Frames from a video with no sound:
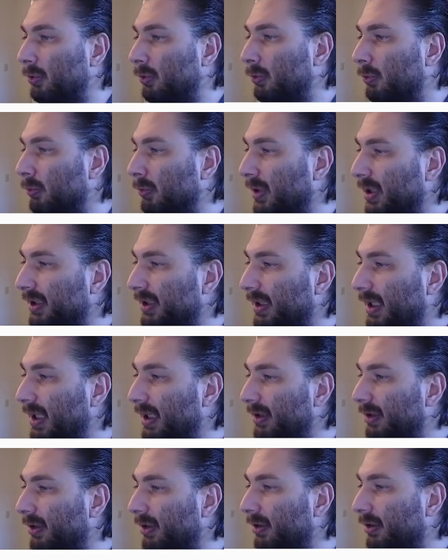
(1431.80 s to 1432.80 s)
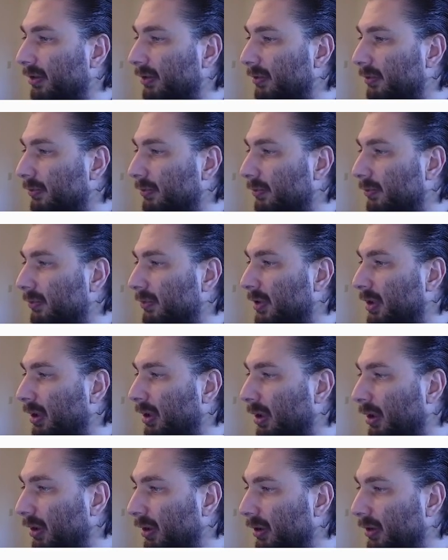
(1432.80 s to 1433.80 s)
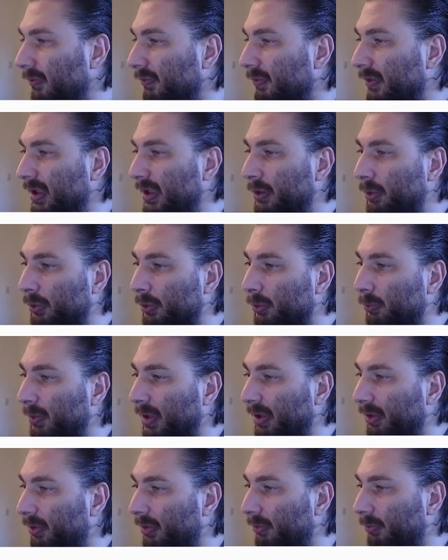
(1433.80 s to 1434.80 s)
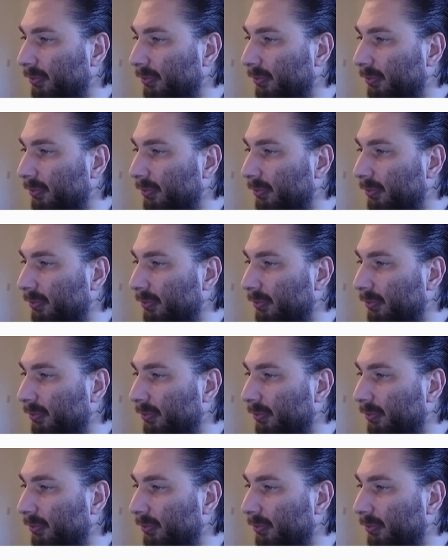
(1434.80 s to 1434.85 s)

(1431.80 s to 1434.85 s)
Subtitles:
1/10 of the total width.